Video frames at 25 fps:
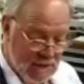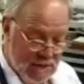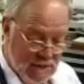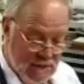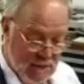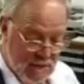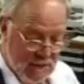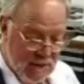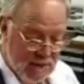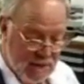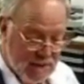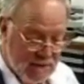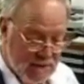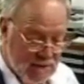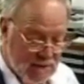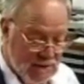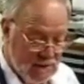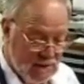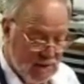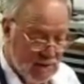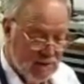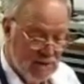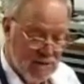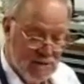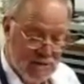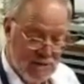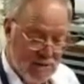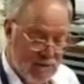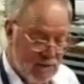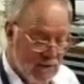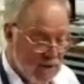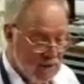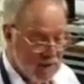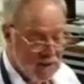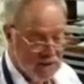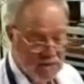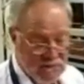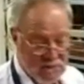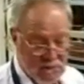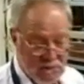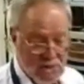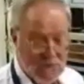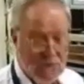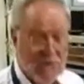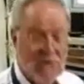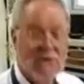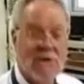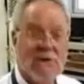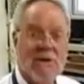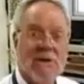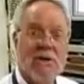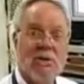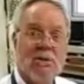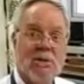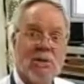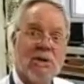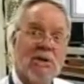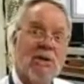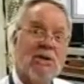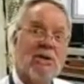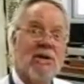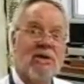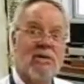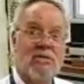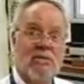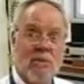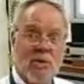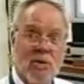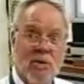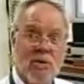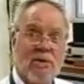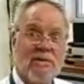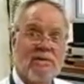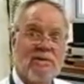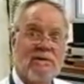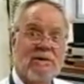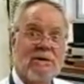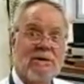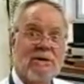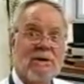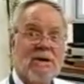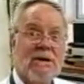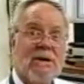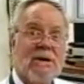in great detail. It's really unfortunate that we don't have more of it.